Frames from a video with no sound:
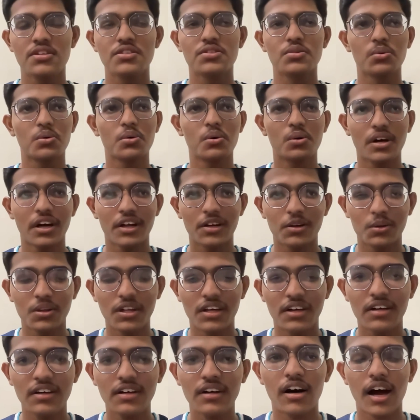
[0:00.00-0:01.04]
So hello
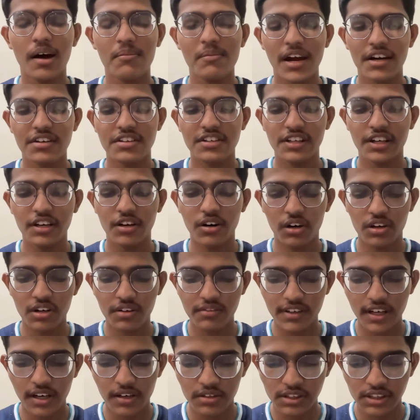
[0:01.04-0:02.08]
there. I'm actually
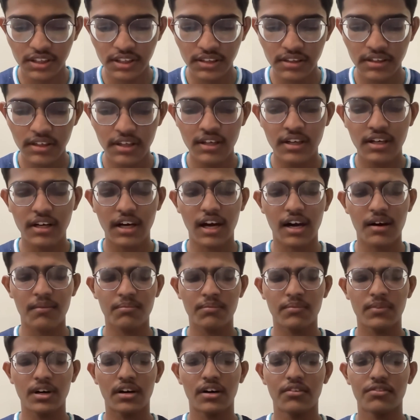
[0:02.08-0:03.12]
Gaurav Lahoti.
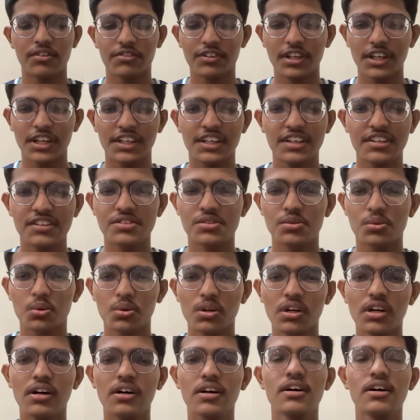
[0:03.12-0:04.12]
I'm 15 years old.